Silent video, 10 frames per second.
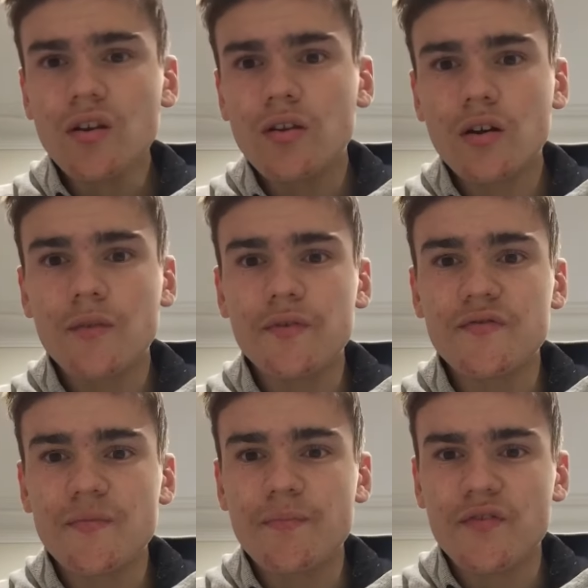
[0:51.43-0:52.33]
have got a
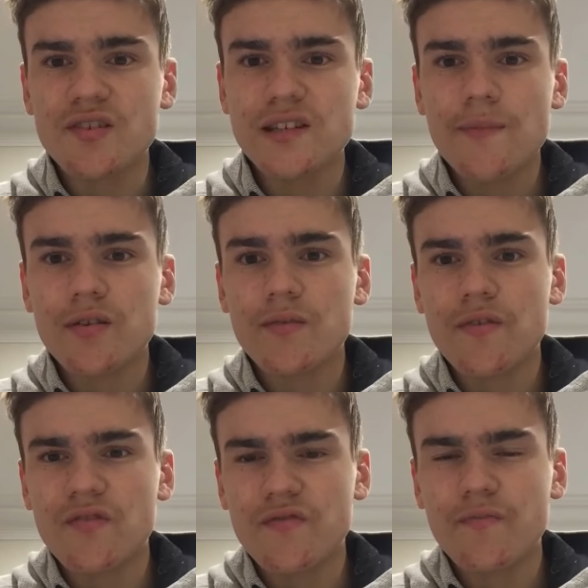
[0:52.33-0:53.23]
bit of a step and a
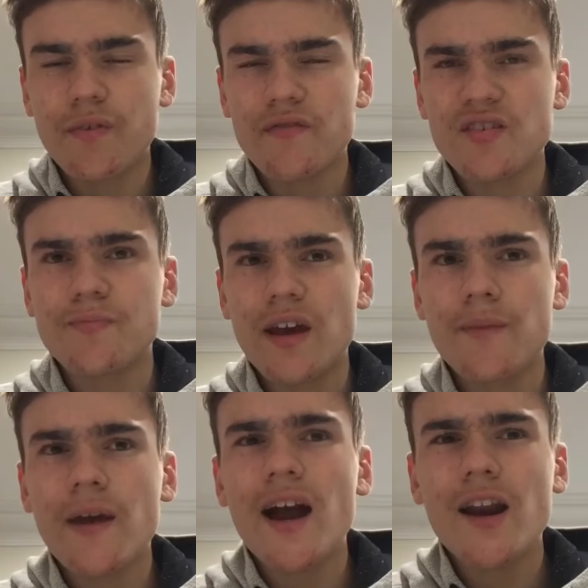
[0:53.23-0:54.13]
bit of speed
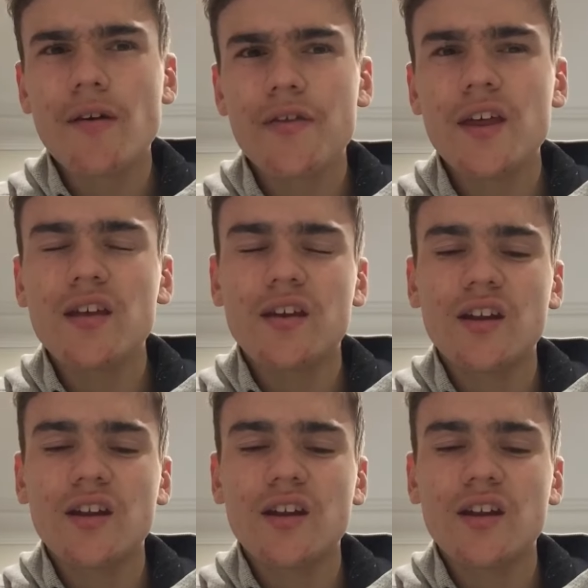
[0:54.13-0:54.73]
about him, I think.